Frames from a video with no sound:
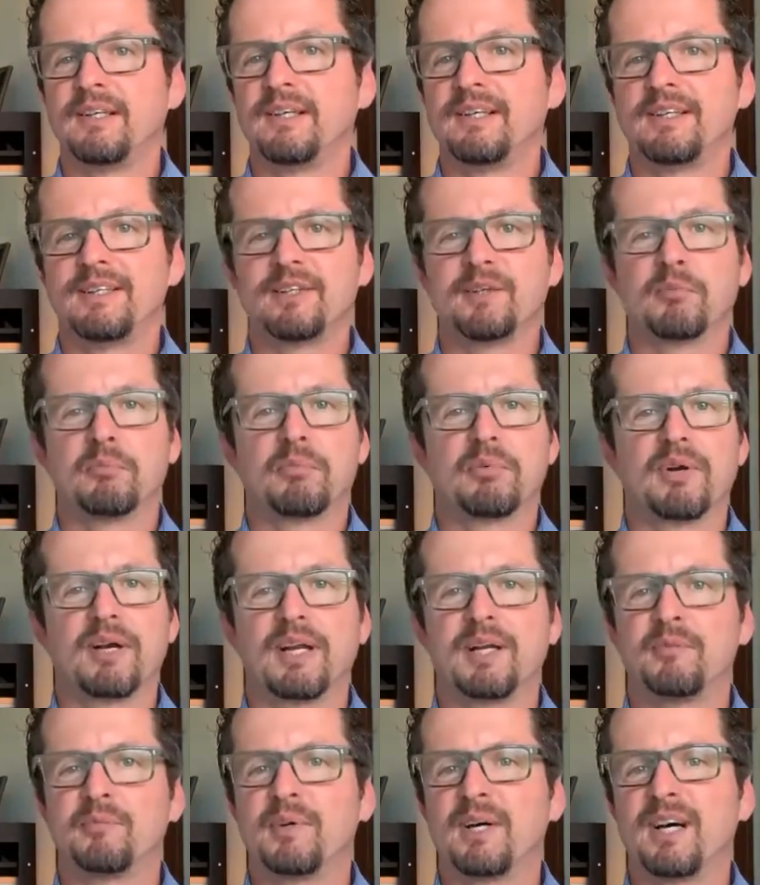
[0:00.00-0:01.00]
Your
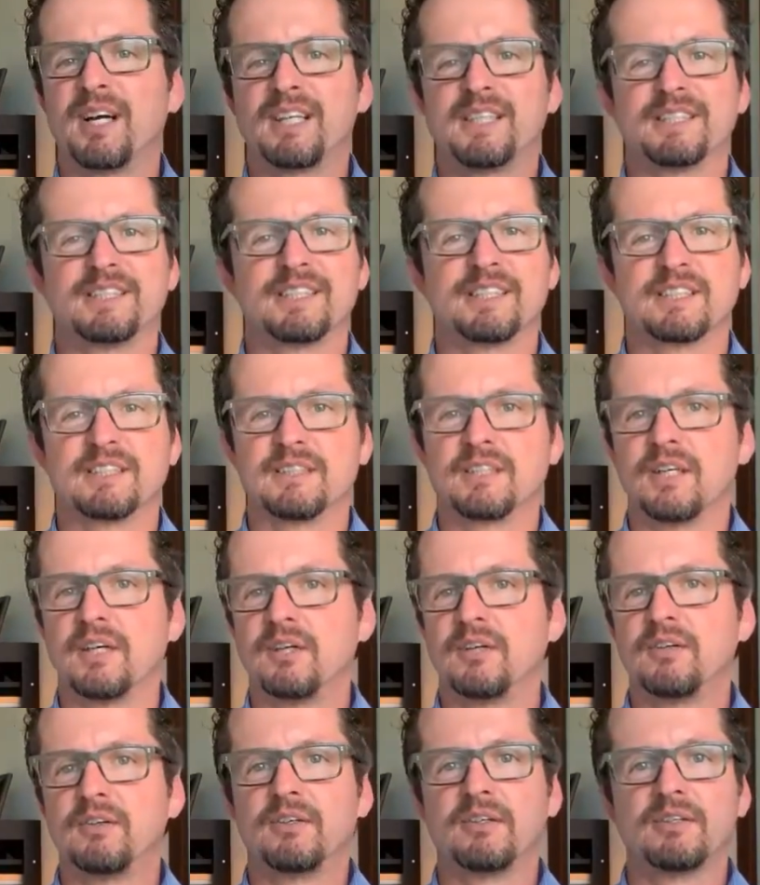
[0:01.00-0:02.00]
brain and body just
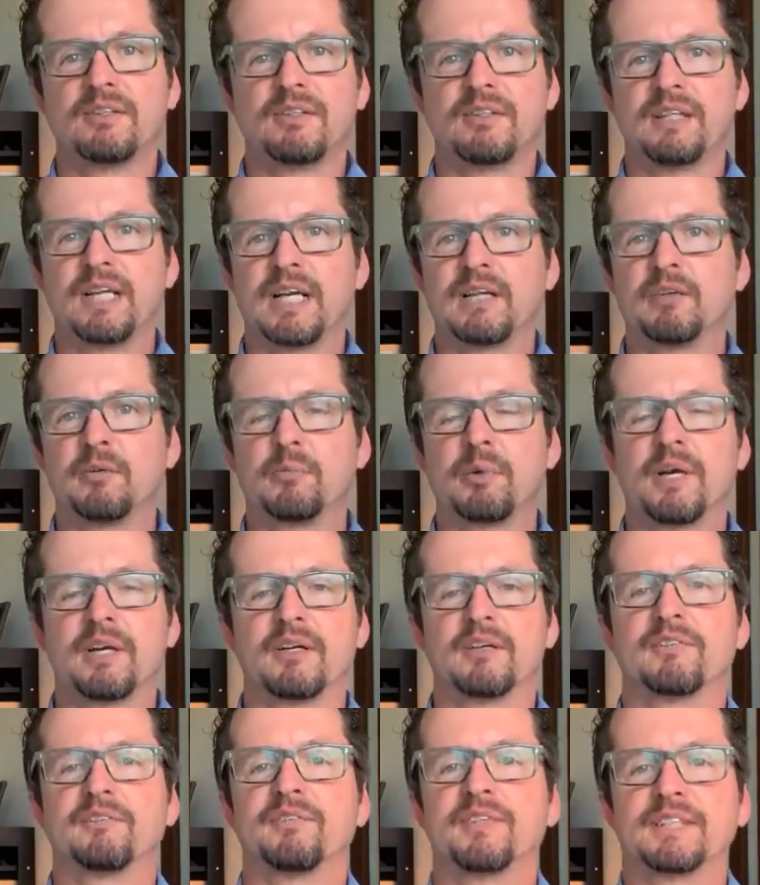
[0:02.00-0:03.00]
know how to repair
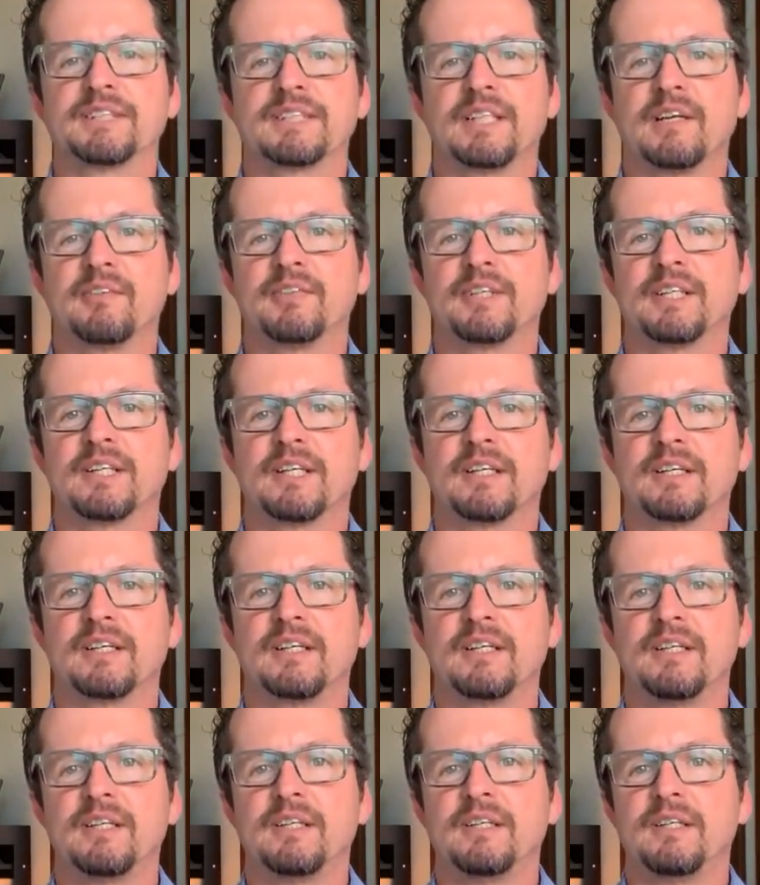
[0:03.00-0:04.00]
and fix everything.
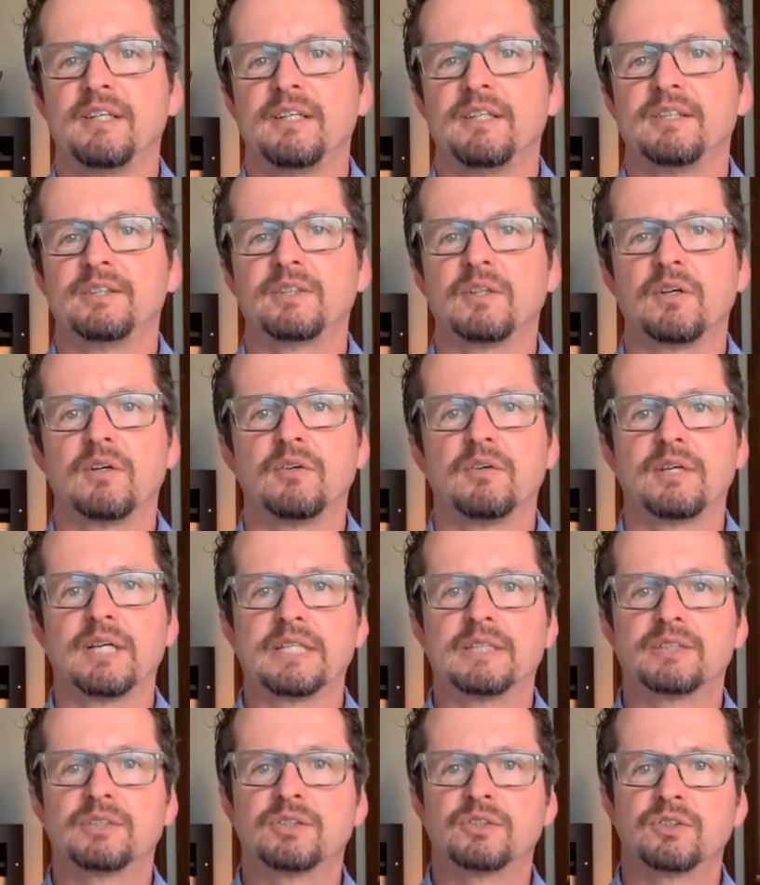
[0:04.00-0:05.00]
So
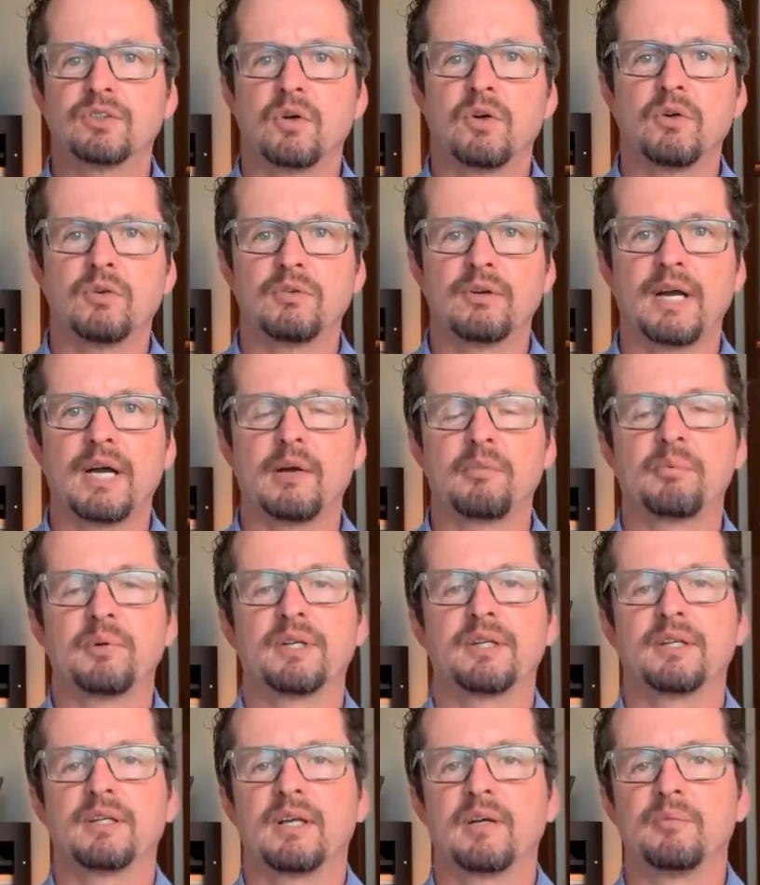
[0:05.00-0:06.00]
it's so
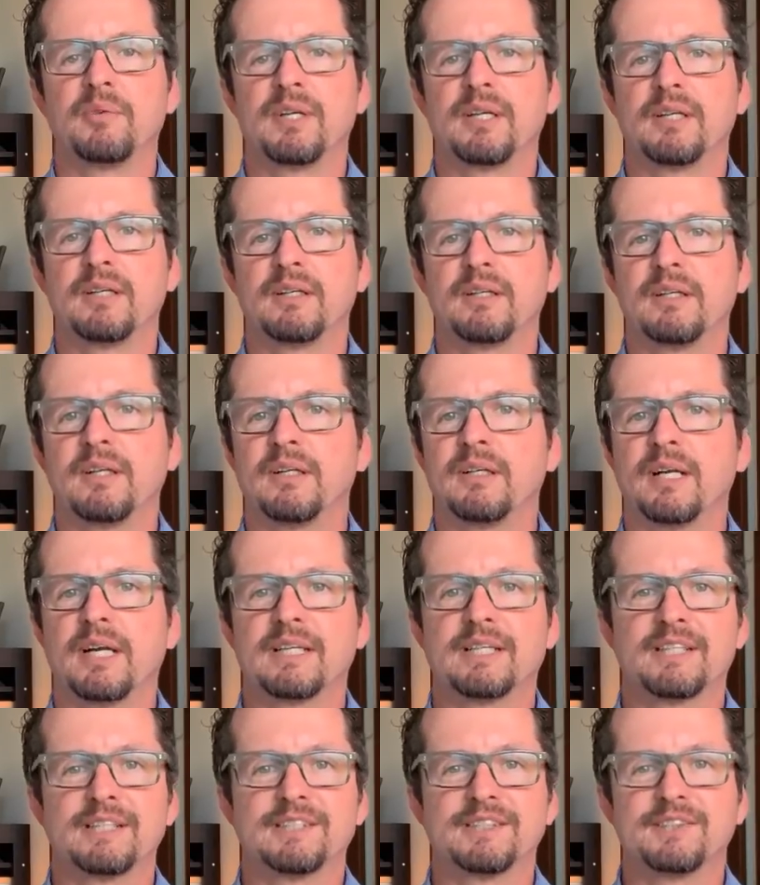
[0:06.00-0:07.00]
rapid. I mean, I
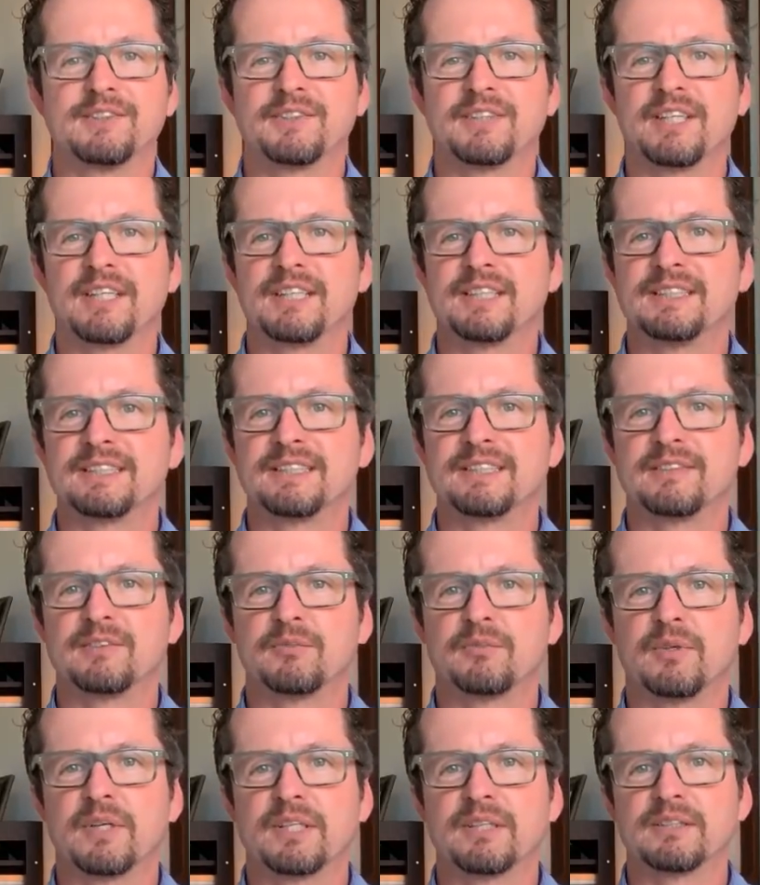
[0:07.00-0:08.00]
could do things
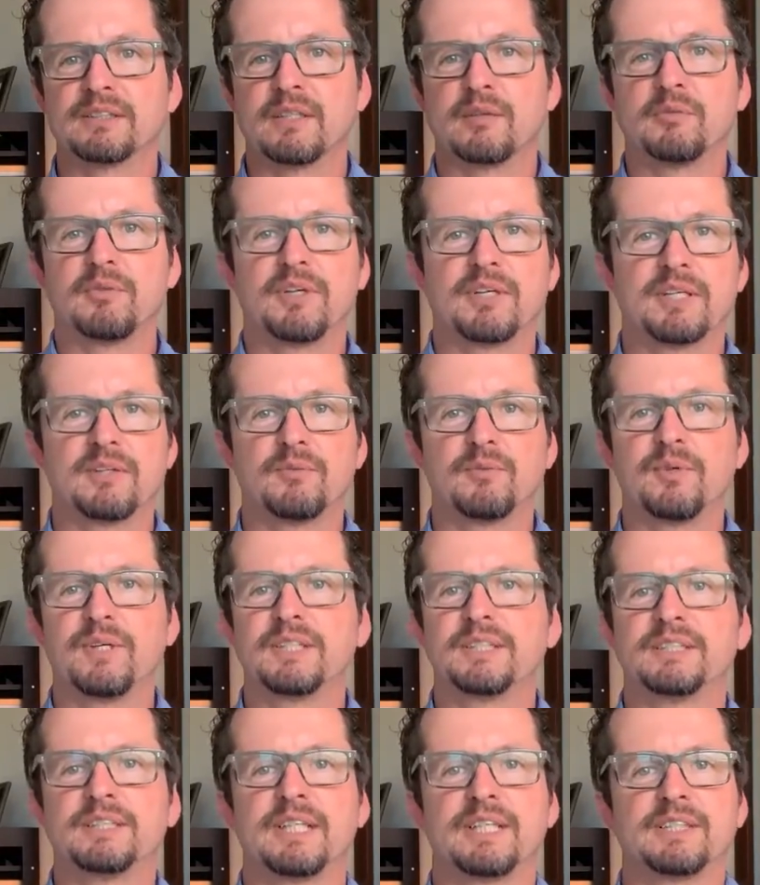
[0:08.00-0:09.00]
with someone in one
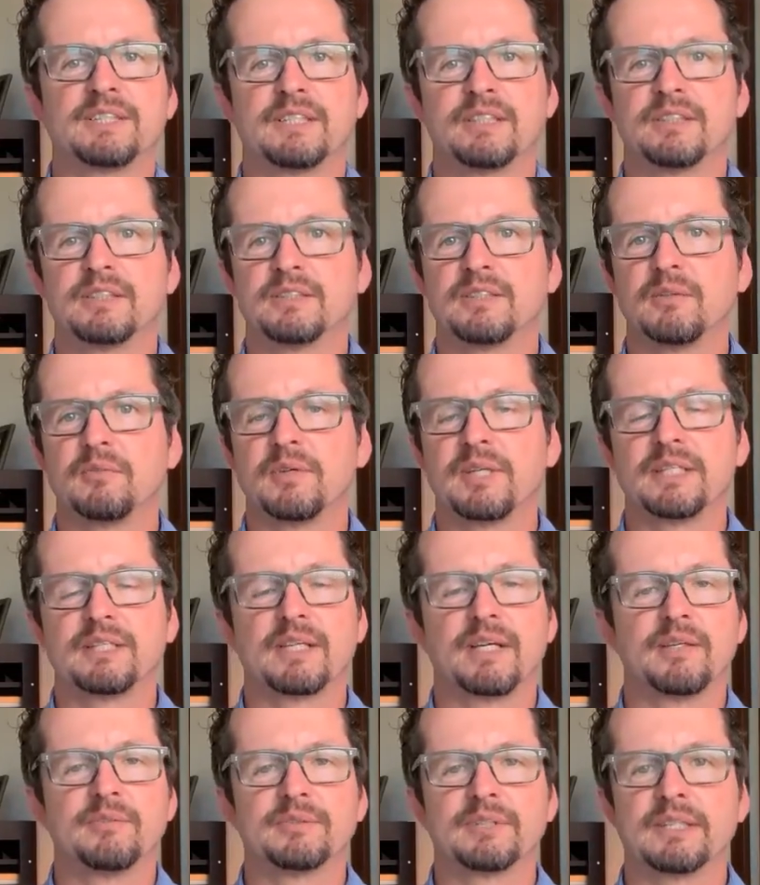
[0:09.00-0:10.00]
session so many
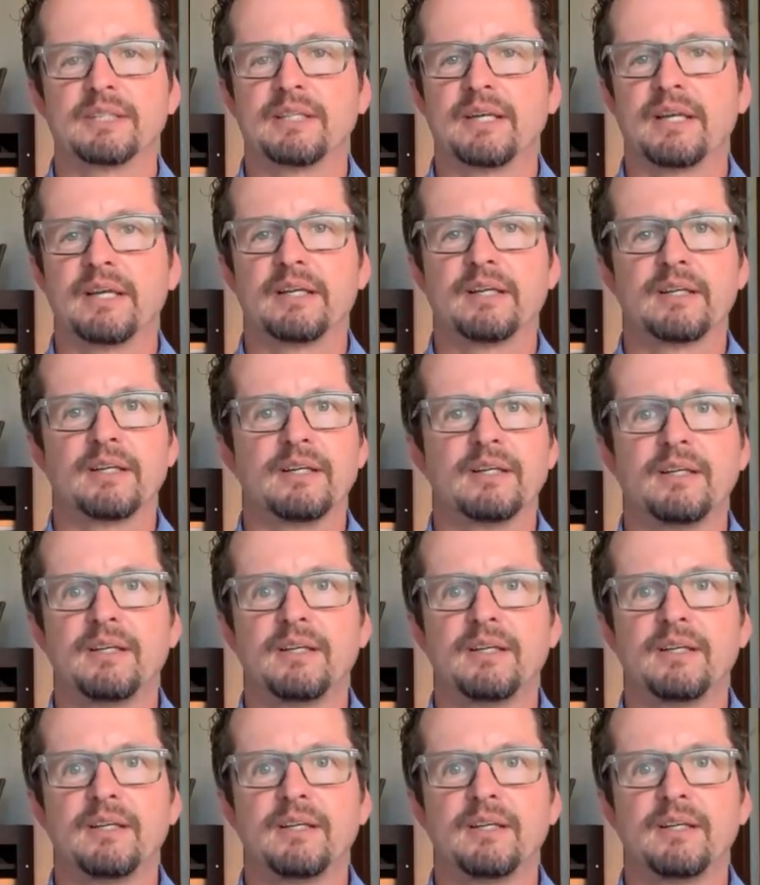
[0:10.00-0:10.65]
times that take,